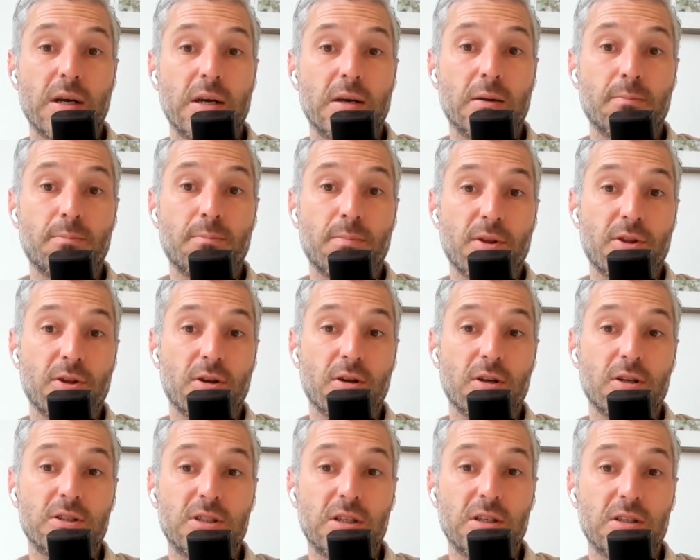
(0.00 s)

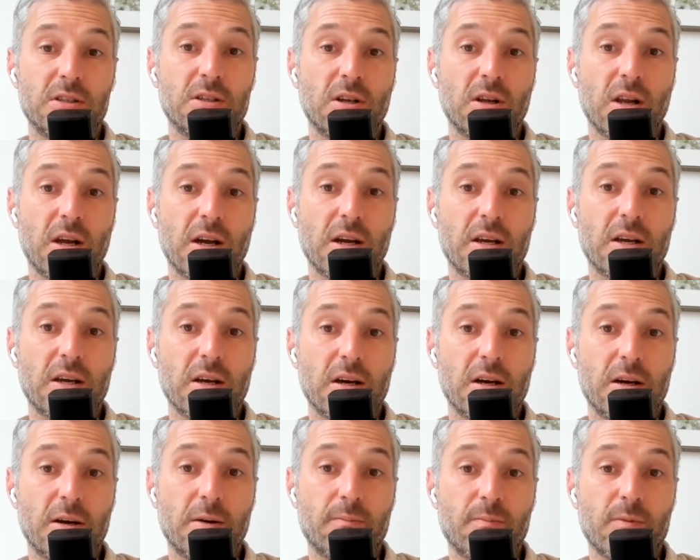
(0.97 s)
pathology like
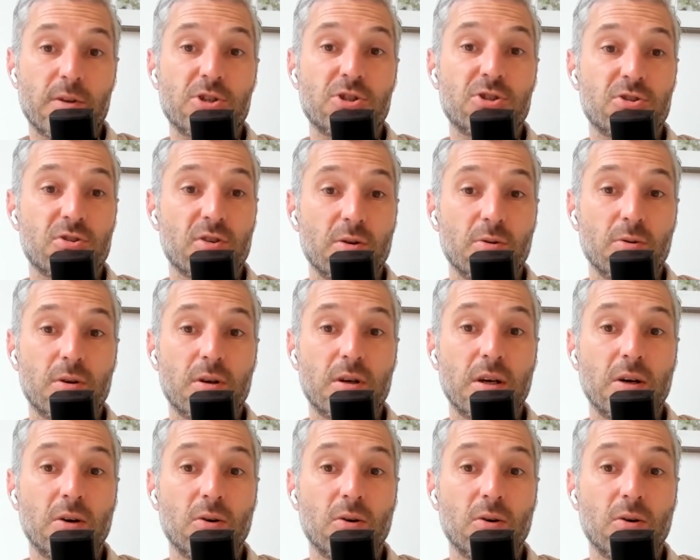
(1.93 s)
stroke